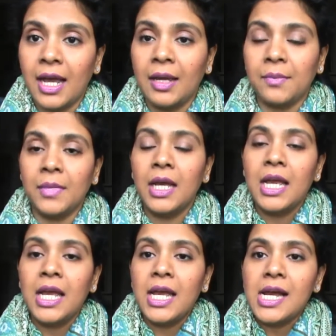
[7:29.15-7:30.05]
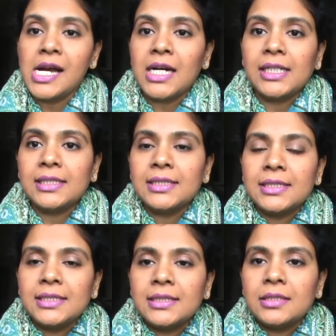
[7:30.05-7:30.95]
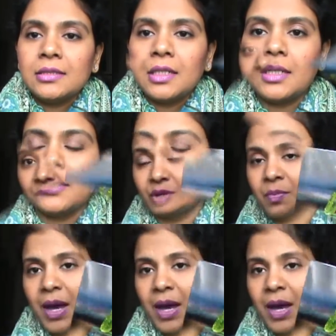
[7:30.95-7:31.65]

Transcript: am the Vice 3